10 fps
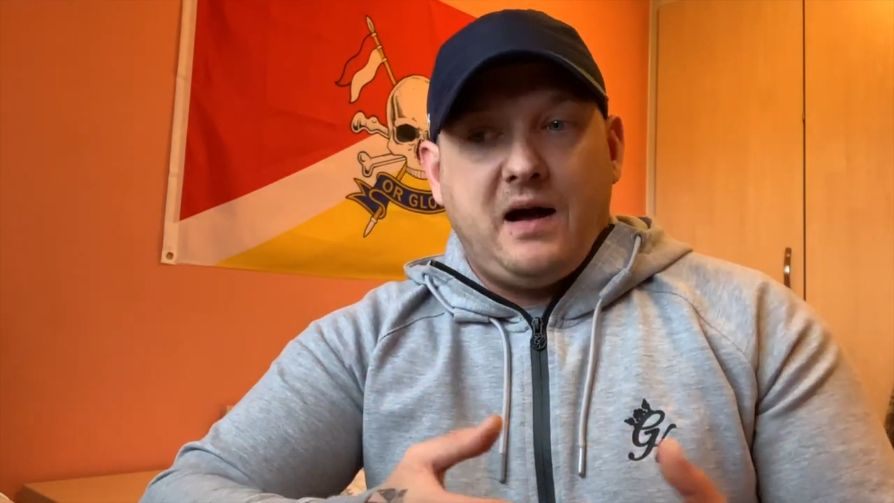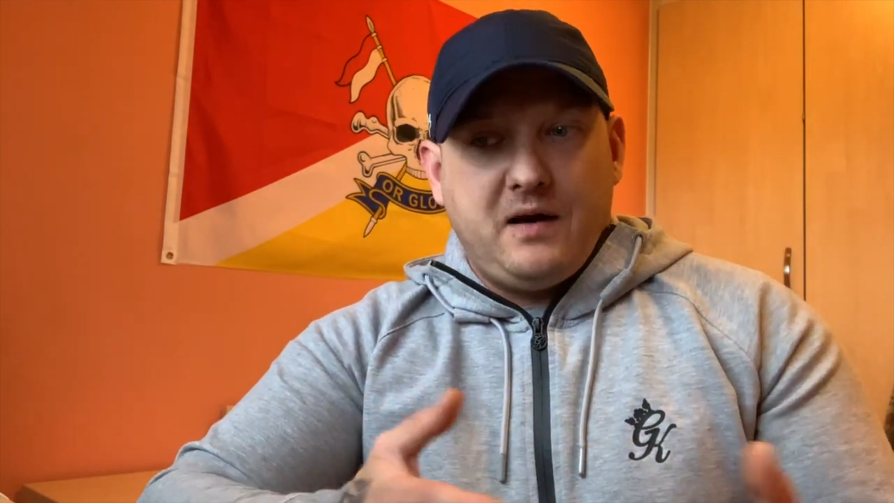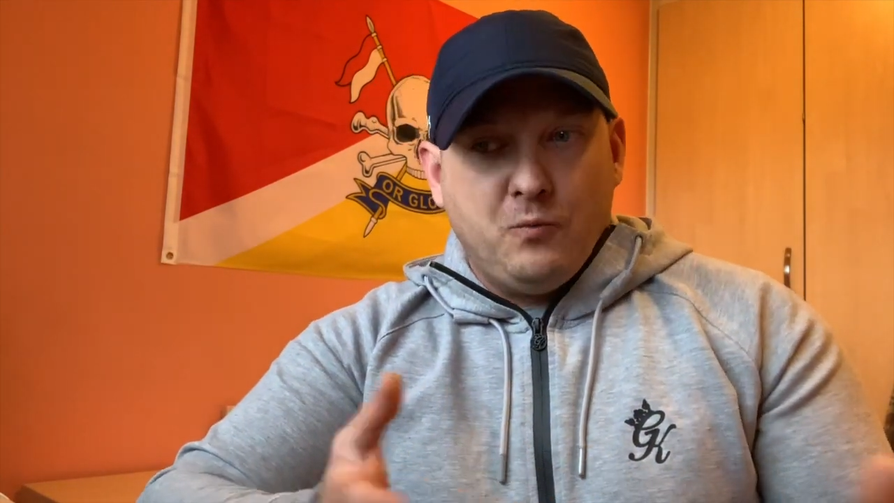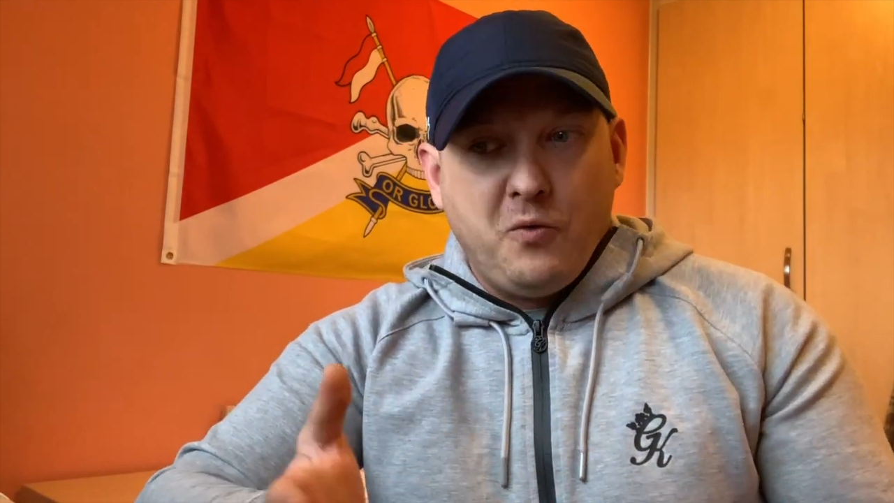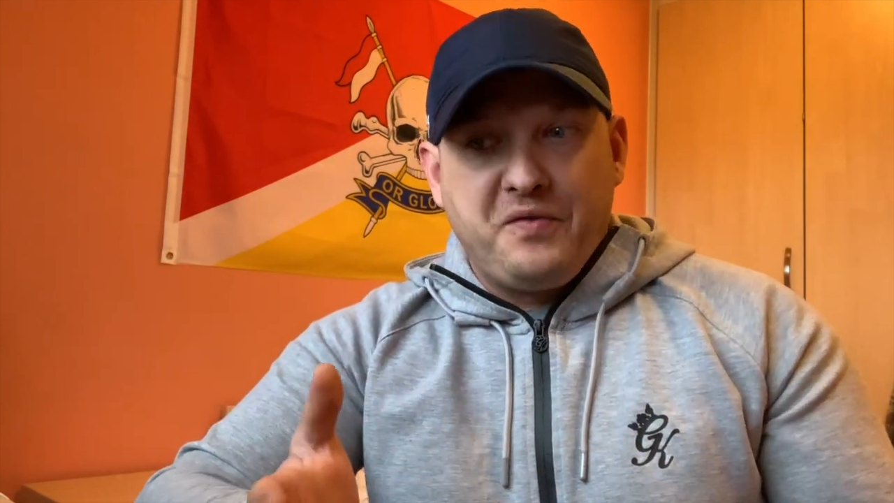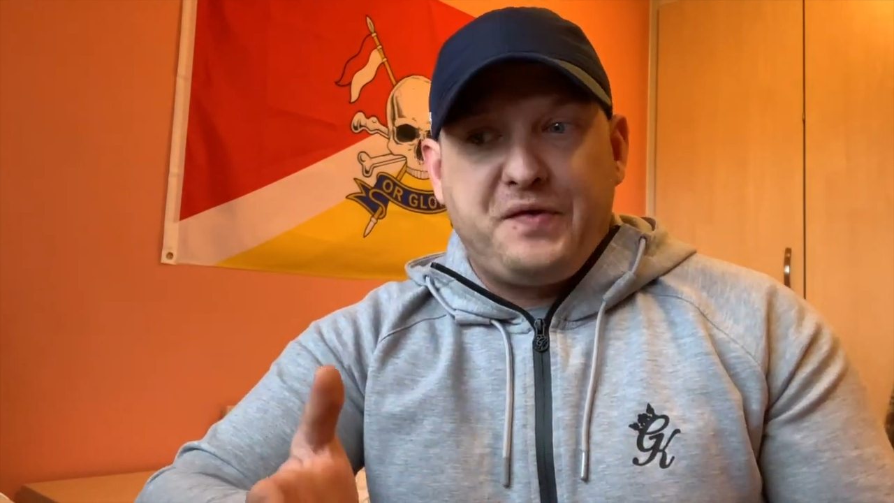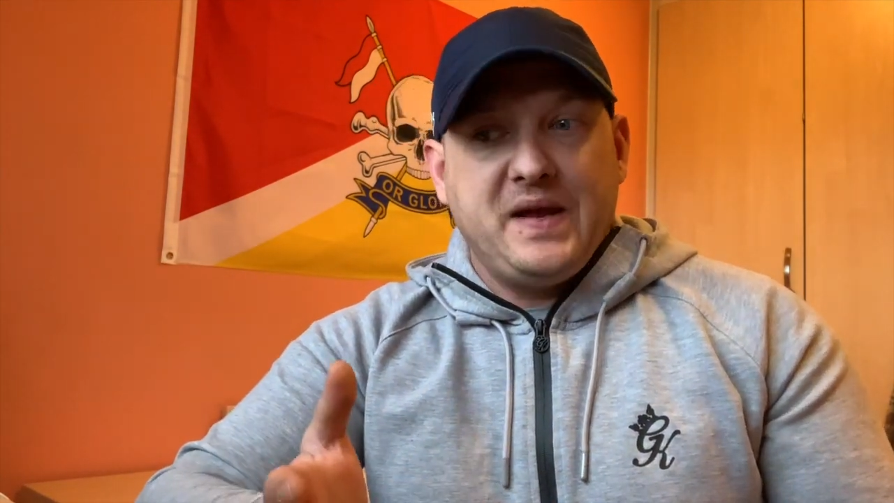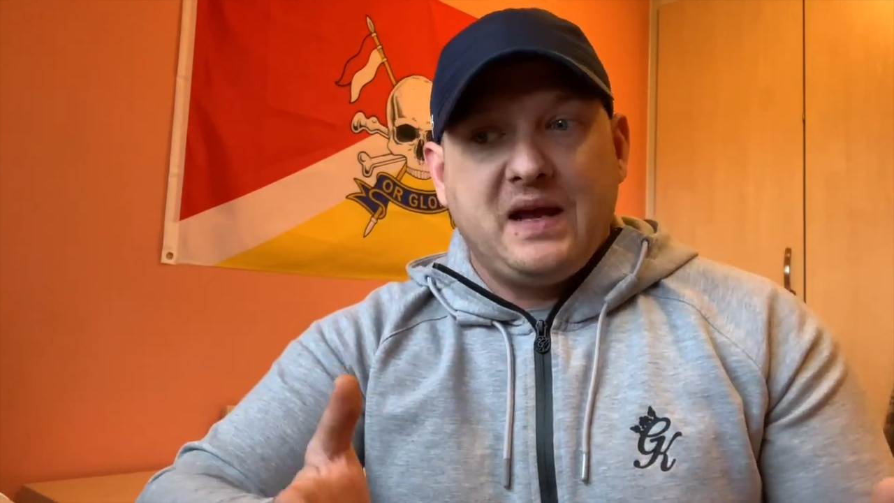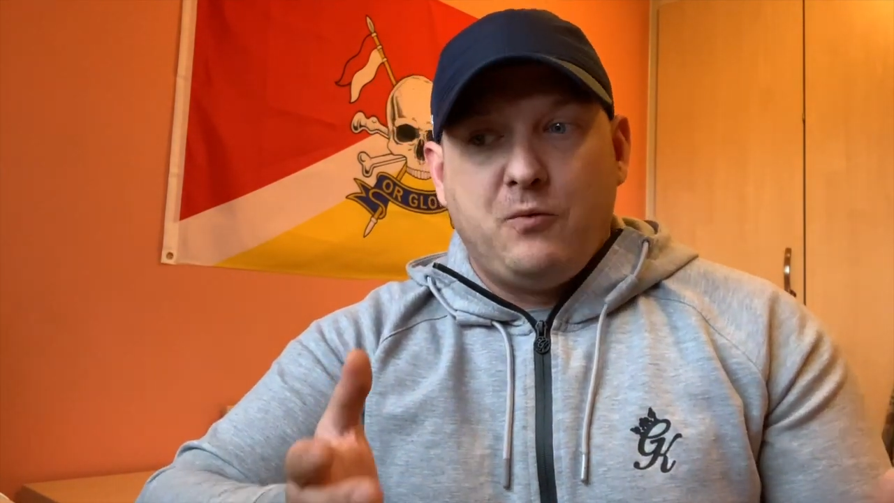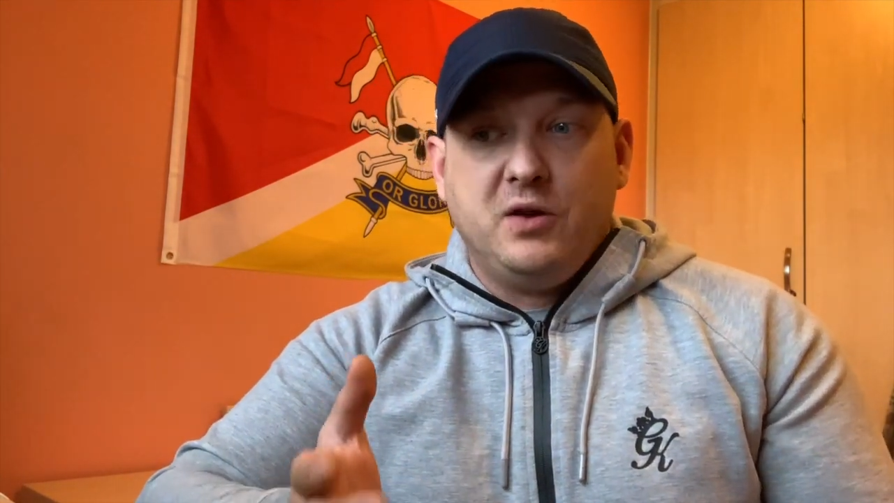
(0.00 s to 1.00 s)
One
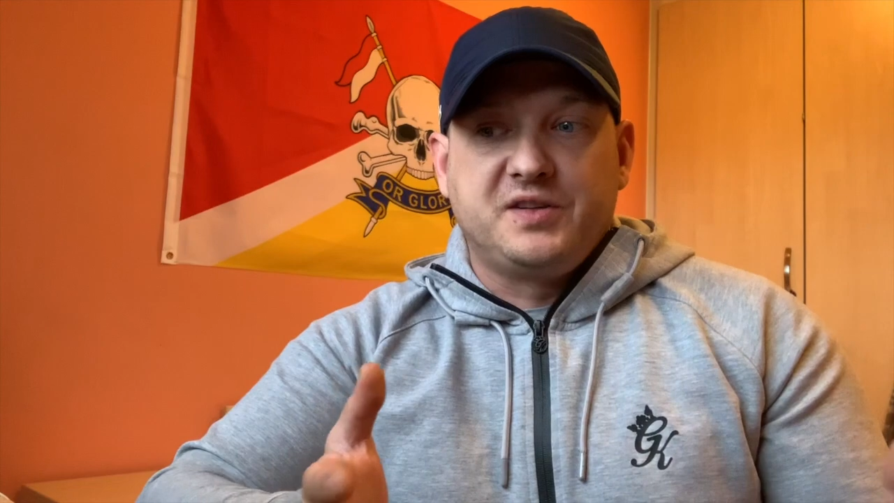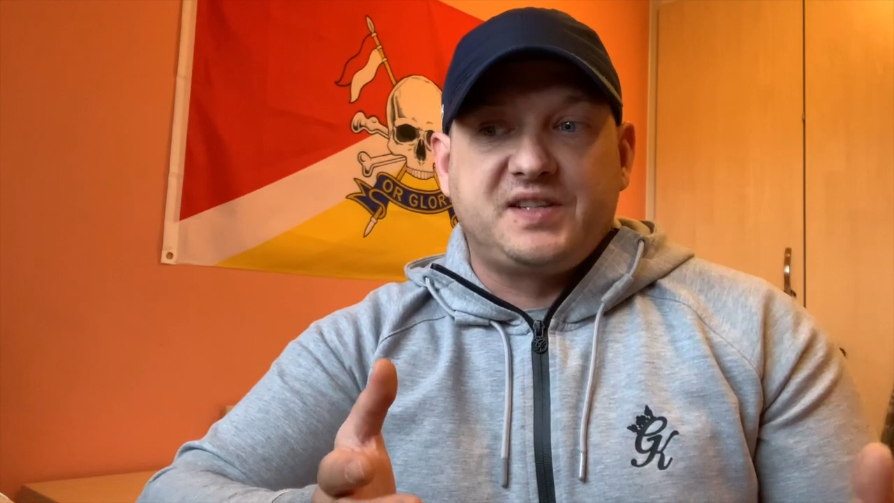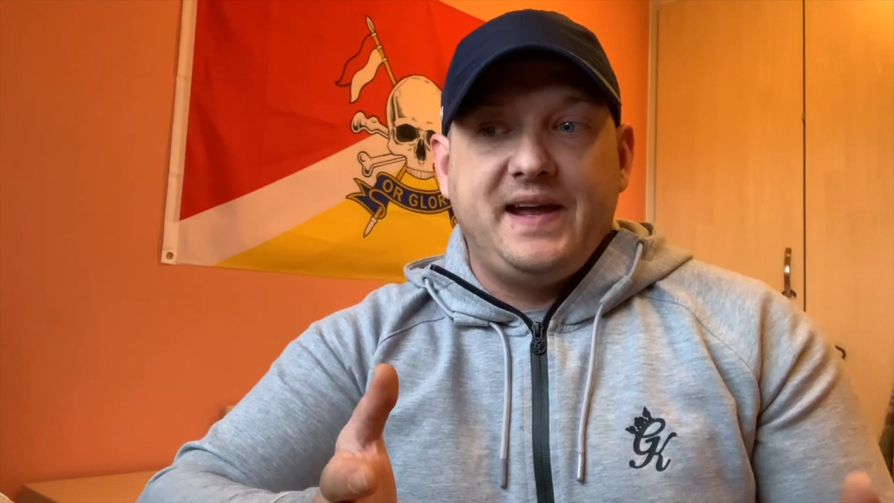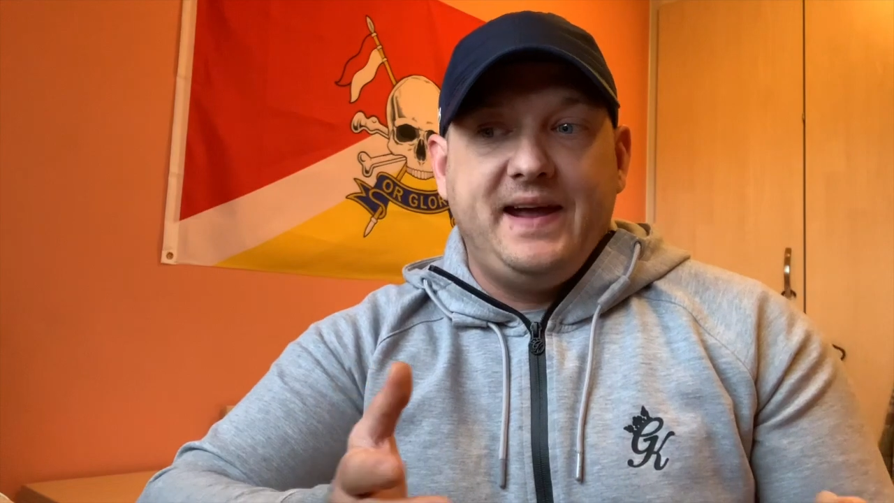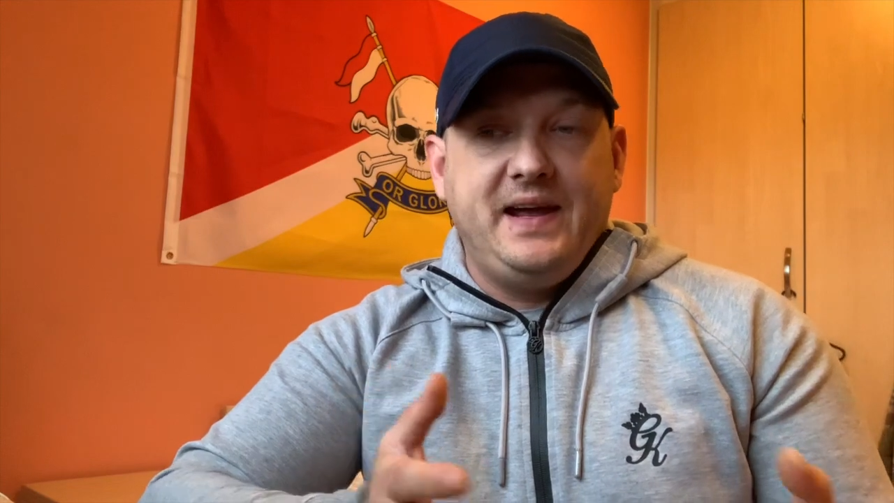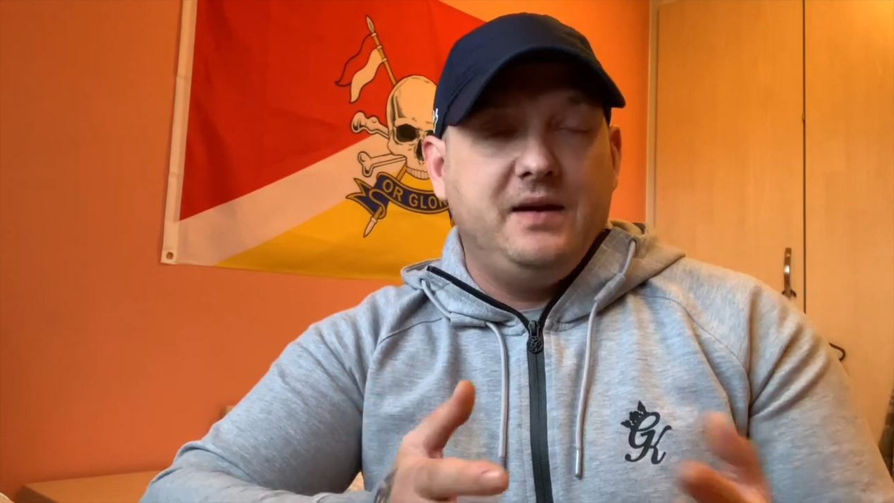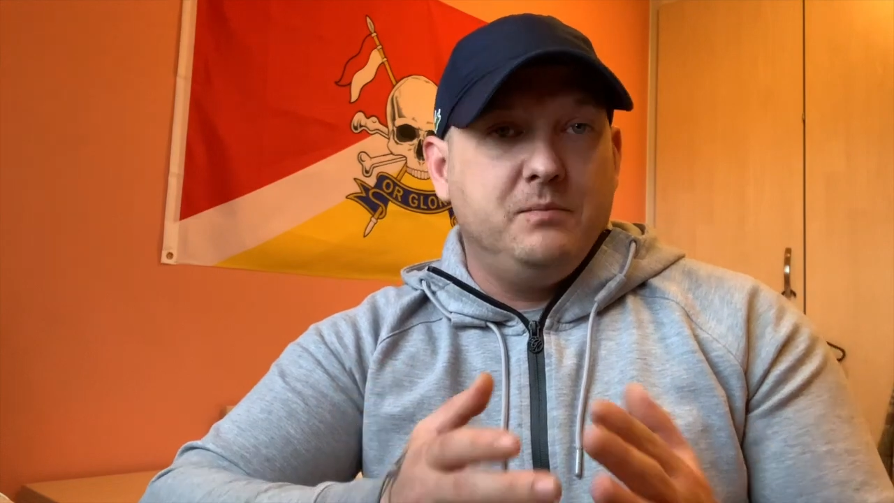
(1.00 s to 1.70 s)
thing I will say,